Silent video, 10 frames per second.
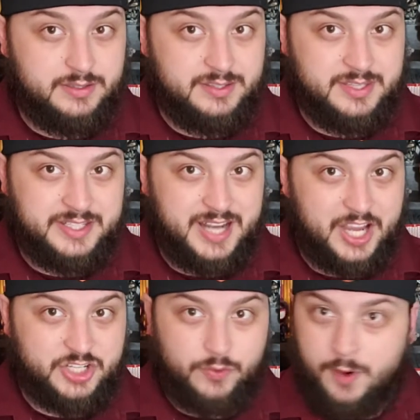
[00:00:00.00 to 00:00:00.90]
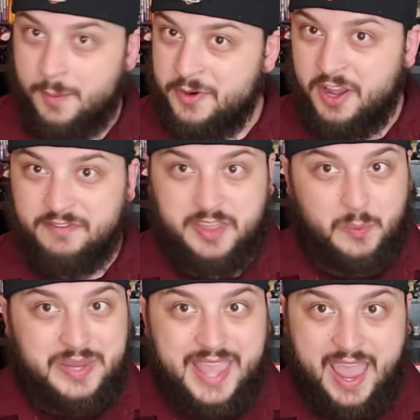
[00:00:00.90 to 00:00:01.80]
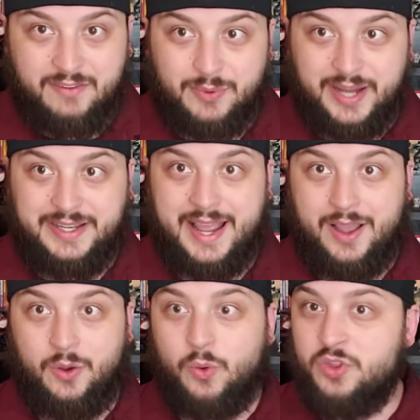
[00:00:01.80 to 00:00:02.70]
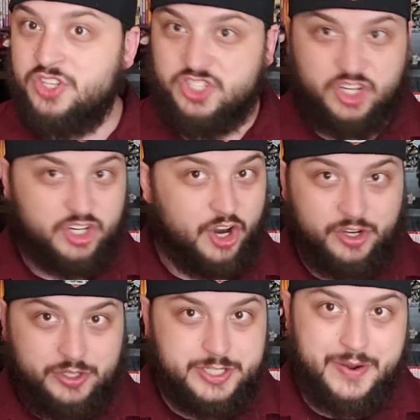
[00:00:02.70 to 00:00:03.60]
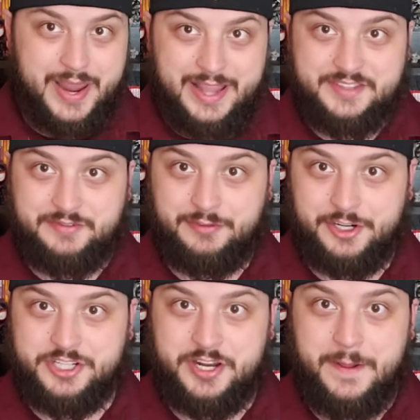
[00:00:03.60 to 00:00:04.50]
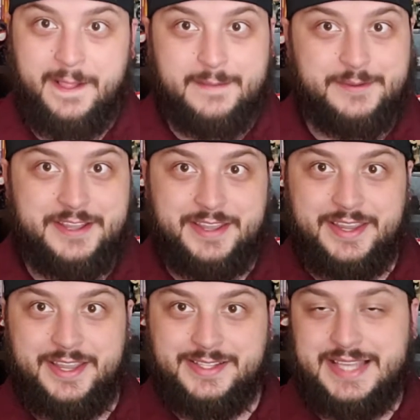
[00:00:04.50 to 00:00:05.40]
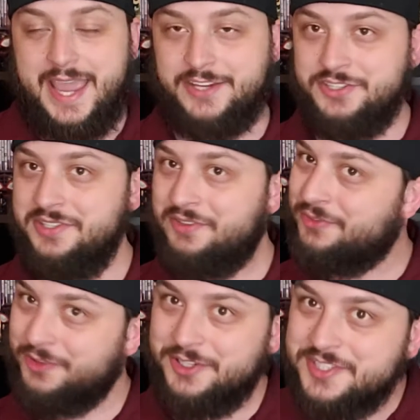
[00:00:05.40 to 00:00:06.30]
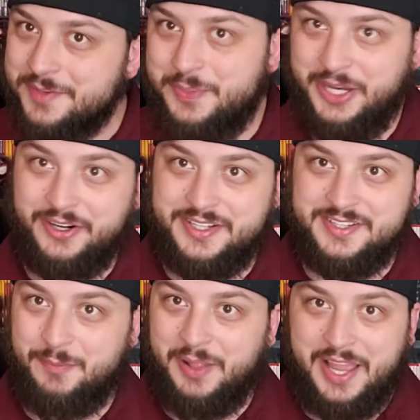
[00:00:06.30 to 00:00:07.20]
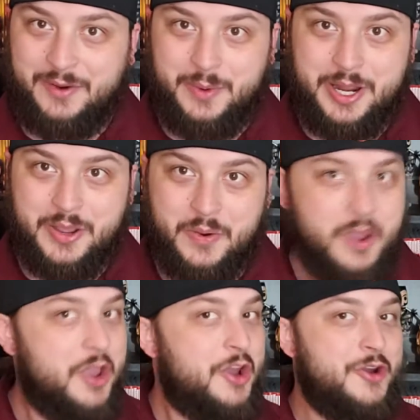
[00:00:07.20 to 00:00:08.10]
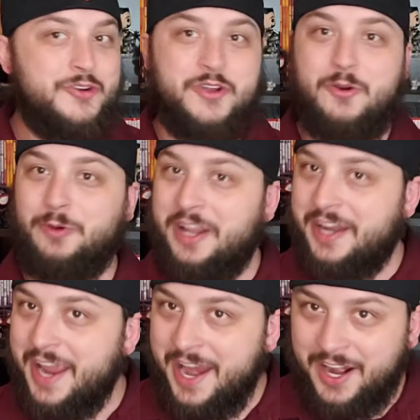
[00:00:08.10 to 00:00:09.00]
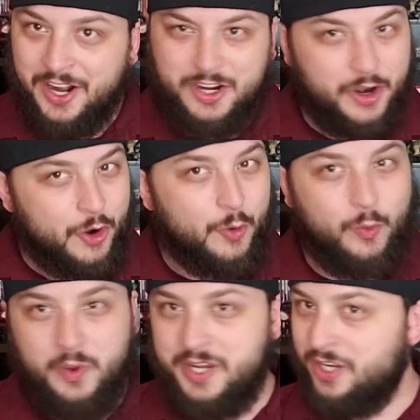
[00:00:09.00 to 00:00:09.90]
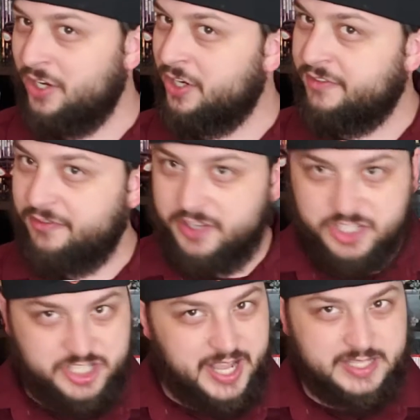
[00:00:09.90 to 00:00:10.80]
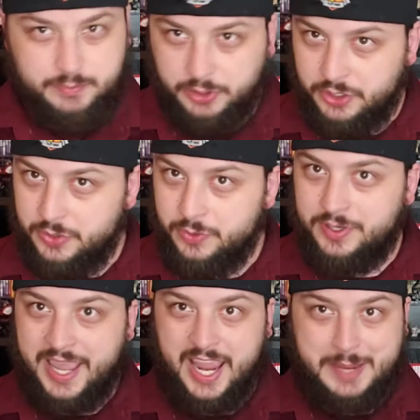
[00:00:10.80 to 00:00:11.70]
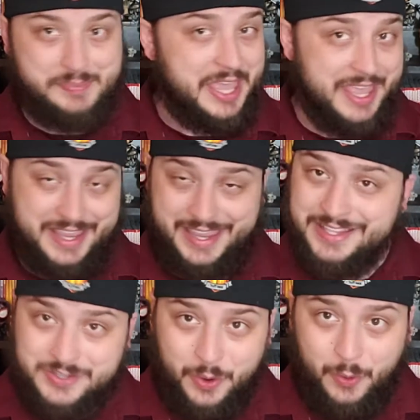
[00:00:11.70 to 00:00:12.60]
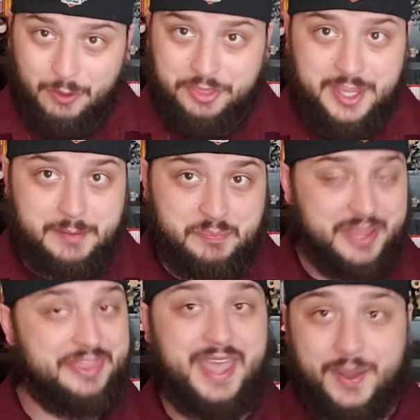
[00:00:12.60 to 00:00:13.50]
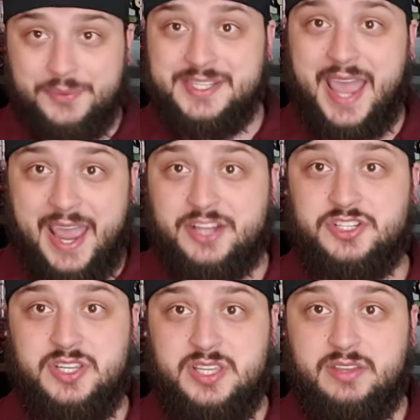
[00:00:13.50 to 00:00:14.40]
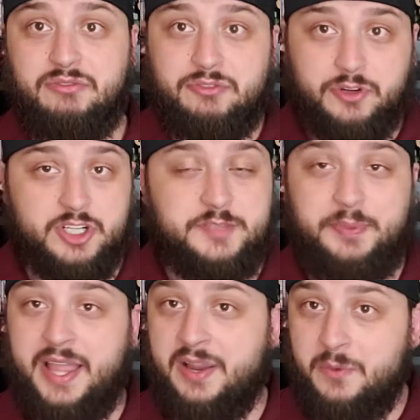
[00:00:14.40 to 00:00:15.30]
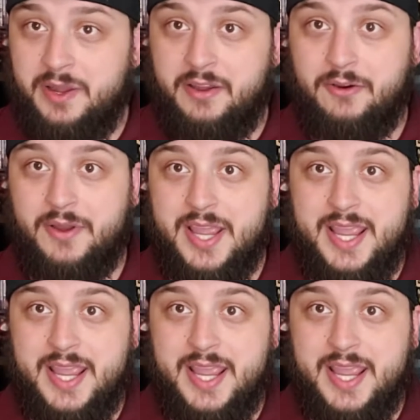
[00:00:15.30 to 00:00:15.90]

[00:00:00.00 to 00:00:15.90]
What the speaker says: Natasha Romanoff that we have right now, or the Scarlett Johansson version, but it's actually the first appearance of Black Widow. No red hair, weird fishnets, blue cape. It's a whole thing, but that was actually the first Black Widow.